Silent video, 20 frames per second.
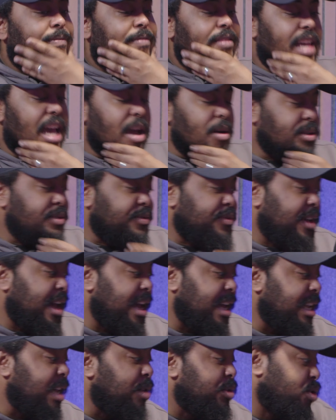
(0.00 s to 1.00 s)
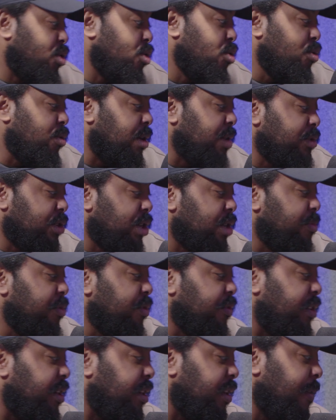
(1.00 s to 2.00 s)
Yeah, it was fine. It was cool. It was a good
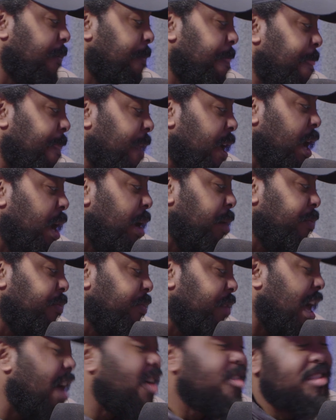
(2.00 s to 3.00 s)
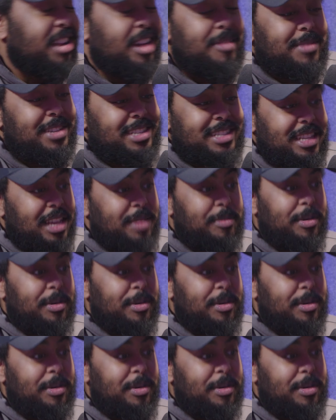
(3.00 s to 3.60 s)
movie. I don't really have much to say